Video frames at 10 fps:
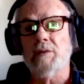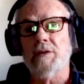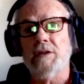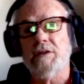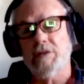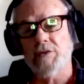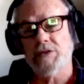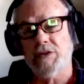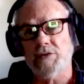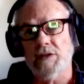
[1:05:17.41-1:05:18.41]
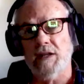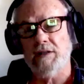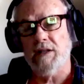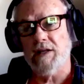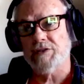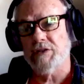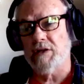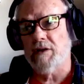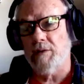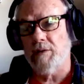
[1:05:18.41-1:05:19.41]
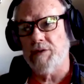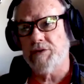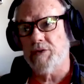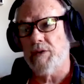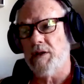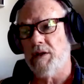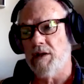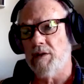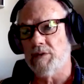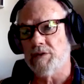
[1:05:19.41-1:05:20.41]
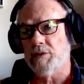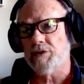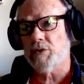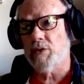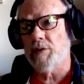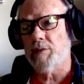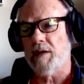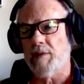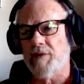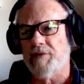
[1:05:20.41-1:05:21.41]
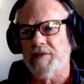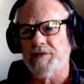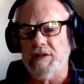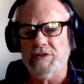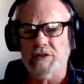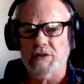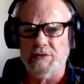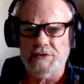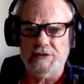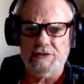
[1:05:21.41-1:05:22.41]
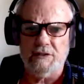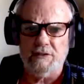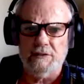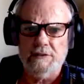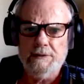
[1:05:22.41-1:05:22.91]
We did two shows late last year, and we're doing uh, we're we're touring. We had about fifteen shows this year.